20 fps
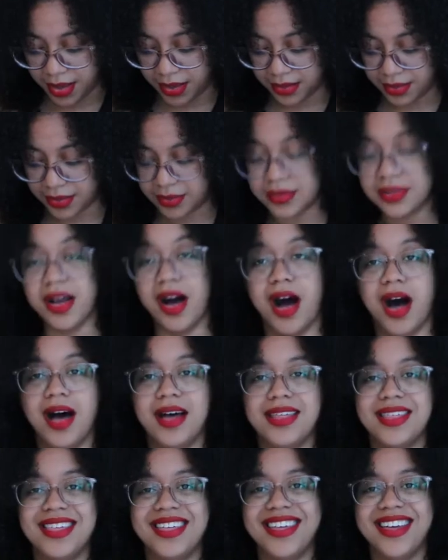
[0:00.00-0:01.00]
a little
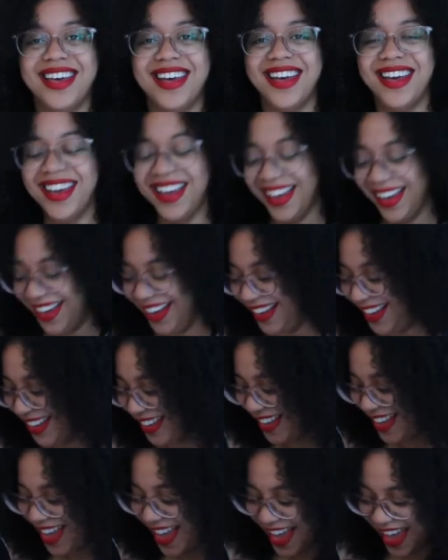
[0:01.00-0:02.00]
goth.
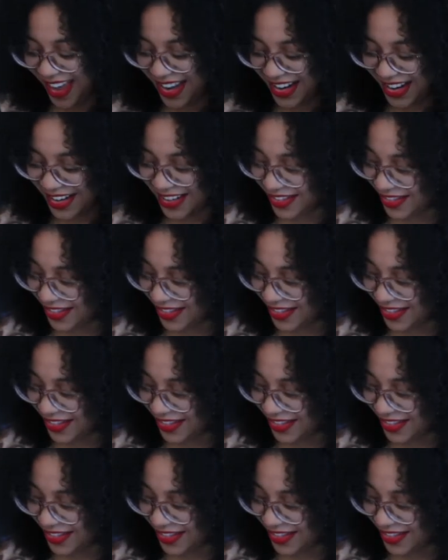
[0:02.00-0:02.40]
I